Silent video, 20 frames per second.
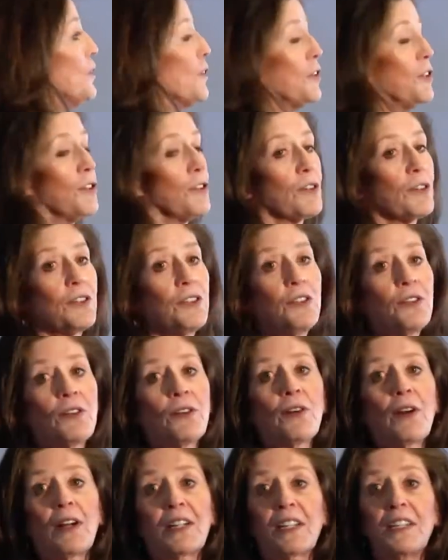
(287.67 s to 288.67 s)

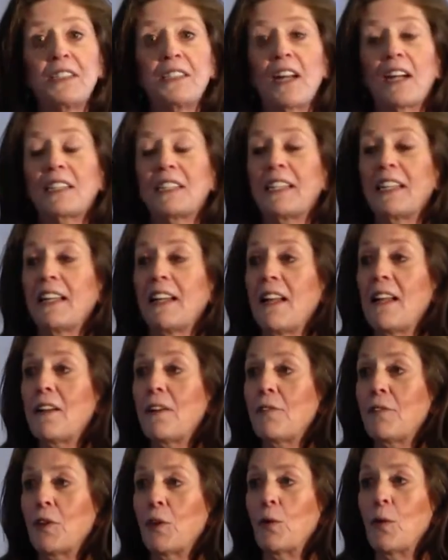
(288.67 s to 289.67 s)
you're conducting an
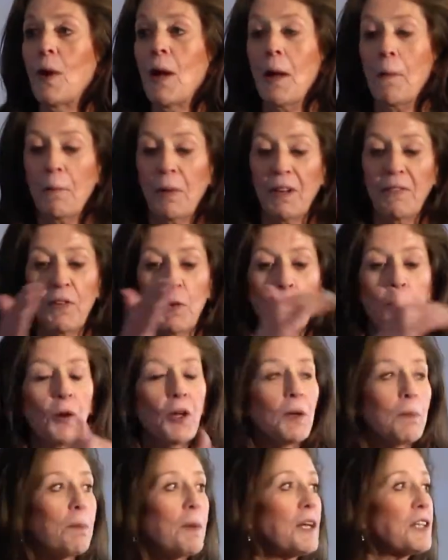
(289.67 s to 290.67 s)
interview. But if you
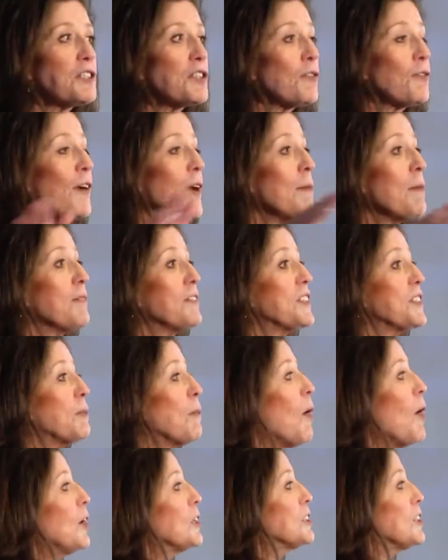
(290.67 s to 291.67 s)
put a picture frame of
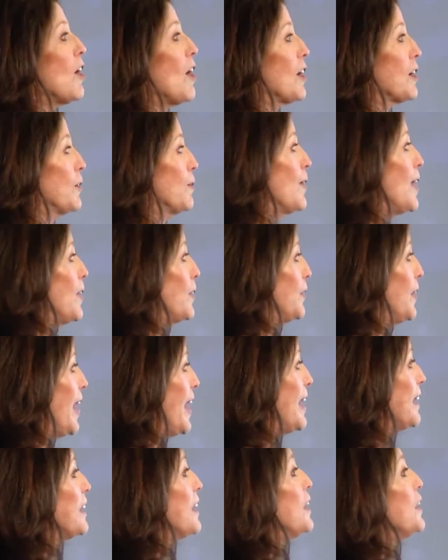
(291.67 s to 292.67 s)
small talk around
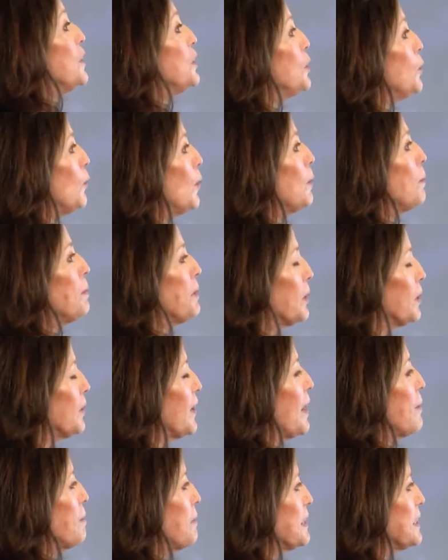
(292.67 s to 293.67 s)
that, you will build
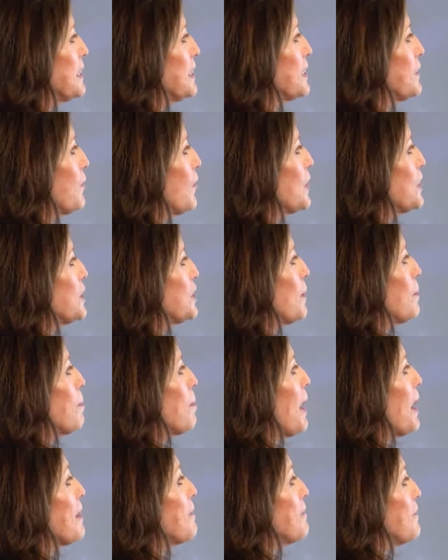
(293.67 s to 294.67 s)
that business friendship.
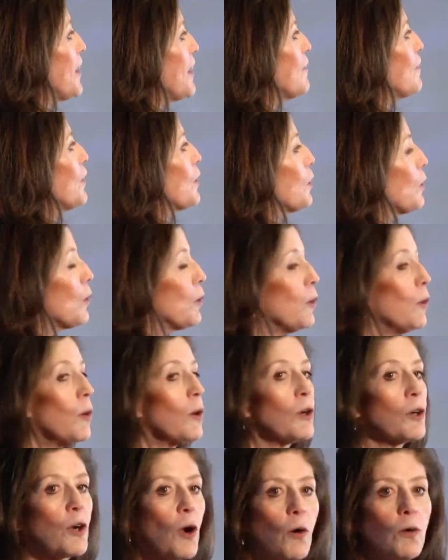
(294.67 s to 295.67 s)
My favorite
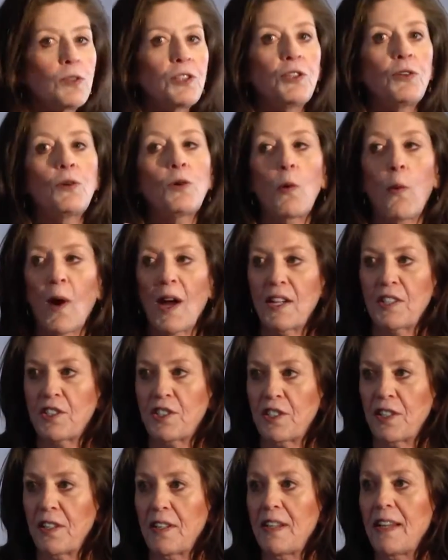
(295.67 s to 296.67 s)
go-to
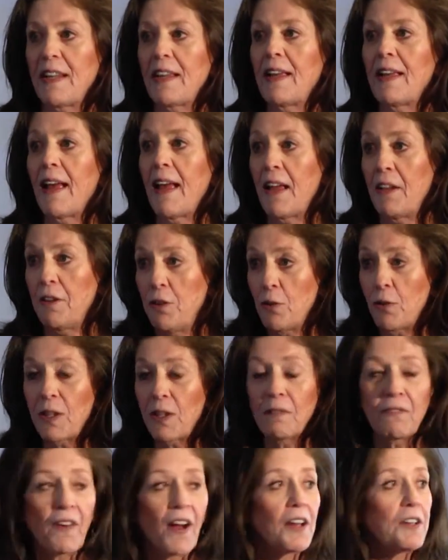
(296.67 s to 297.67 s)
question and you
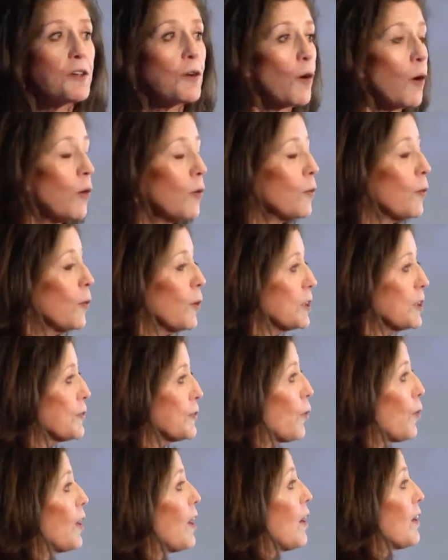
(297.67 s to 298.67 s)
can find your own words
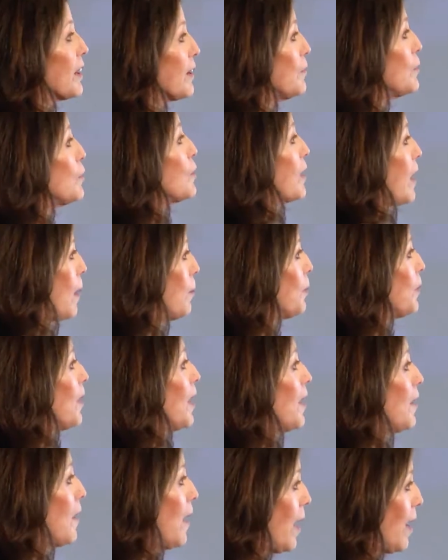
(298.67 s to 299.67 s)
for it, I'll give you a couple
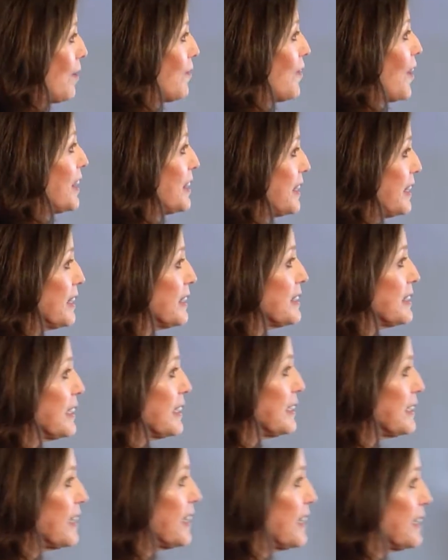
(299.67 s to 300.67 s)
of ideas, is